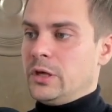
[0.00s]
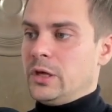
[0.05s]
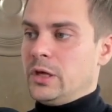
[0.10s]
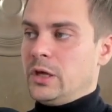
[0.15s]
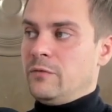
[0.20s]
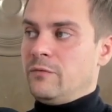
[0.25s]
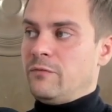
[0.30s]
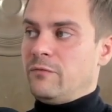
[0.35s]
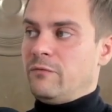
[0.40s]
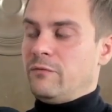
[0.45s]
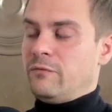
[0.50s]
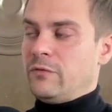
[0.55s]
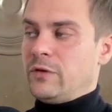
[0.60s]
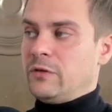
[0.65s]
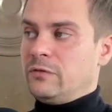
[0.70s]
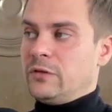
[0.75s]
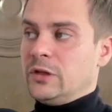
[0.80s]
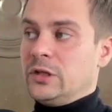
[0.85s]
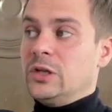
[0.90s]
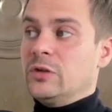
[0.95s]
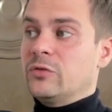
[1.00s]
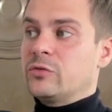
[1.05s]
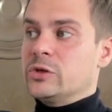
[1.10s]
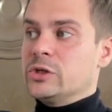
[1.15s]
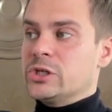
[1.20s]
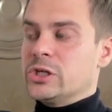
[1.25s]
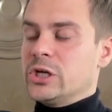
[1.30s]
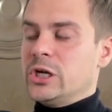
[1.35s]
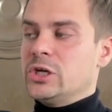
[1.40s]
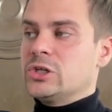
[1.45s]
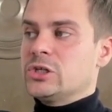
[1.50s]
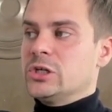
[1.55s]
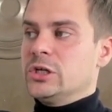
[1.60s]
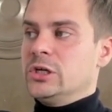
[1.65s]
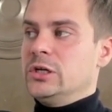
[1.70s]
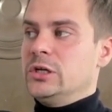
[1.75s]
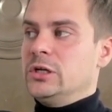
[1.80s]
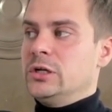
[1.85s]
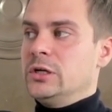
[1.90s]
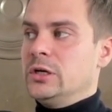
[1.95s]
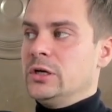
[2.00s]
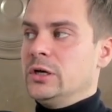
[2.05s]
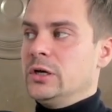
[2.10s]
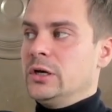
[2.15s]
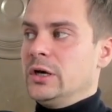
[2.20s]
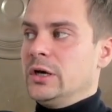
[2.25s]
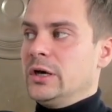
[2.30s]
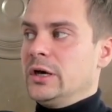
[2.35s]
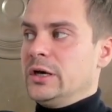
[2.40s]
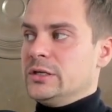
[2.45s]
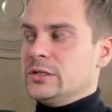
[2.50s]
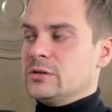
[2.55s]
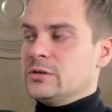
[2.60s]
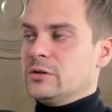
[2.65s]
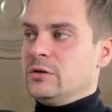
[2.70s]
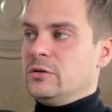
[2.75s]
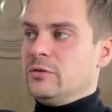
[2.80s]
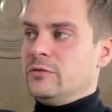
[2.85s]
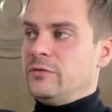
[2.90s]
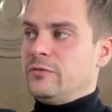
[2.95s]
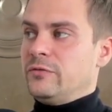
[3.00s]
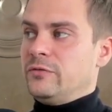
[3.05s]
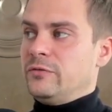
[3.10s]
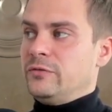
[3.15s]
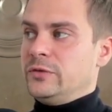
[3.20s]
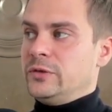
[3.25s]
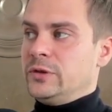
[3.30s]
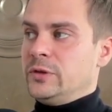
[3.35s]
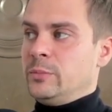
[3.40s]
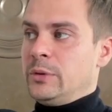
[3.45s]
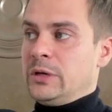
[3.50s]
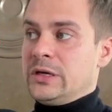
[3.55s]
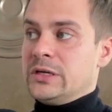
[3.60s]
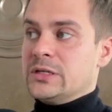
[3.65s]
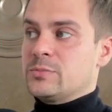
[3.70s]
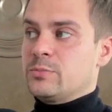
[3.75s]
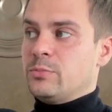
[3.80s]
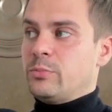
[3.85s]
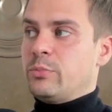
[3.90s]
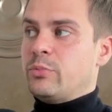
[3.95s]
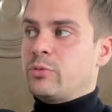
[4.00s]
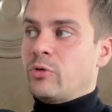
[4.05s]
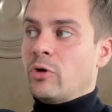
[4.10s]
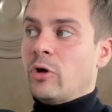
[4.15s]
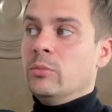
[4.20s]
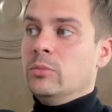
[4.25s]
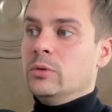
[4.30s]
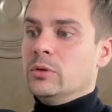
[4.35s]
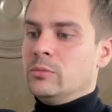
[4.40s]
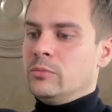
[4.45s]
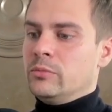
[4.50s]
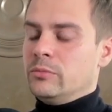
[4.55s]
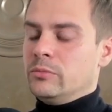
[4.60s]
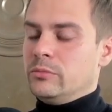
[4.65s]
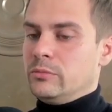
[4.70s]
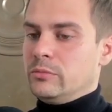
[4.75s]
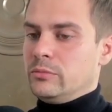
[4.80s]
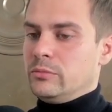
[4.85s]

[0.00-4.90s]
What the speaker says: if the differentiation and sort of the biggest problem